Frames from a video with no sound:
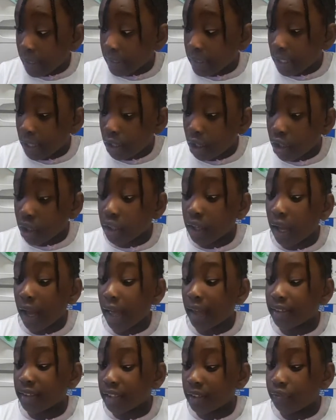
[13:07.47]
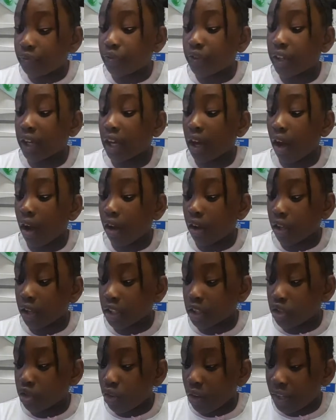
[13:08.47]
They look as if they are
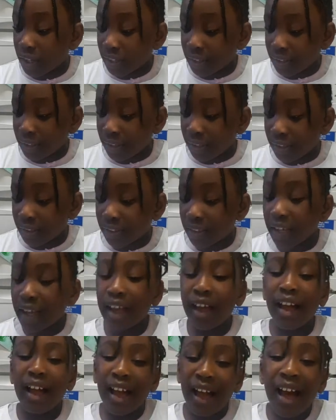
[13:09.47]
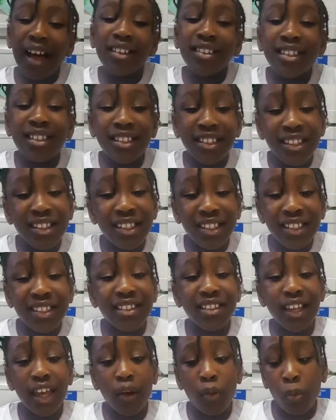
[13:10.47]
enjoying this, as
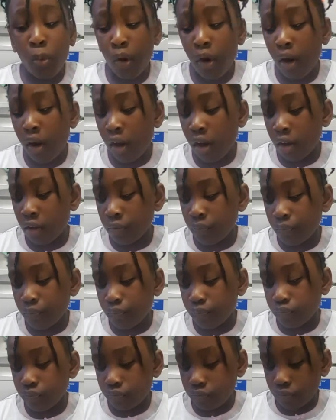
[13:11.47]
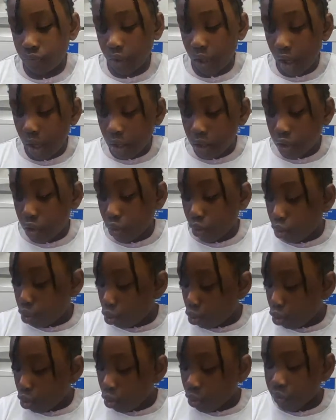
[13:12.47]
indeed they were. The
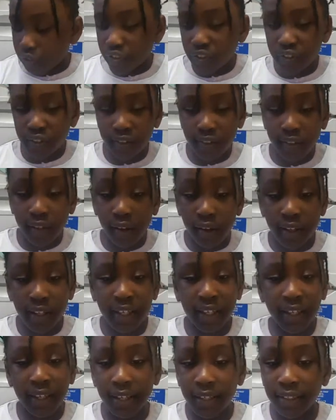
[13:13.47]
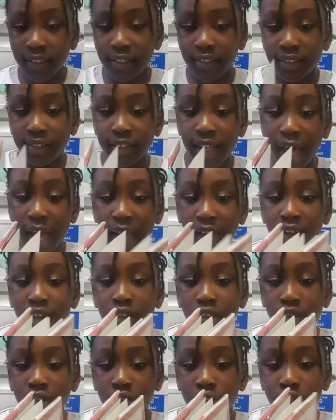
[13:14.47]
hall was stunningly
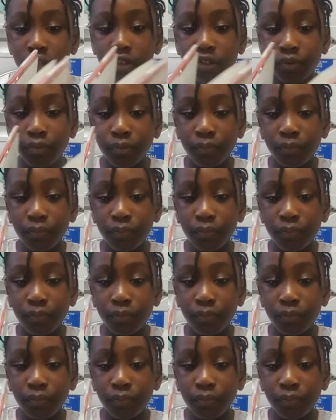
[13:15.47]
silent.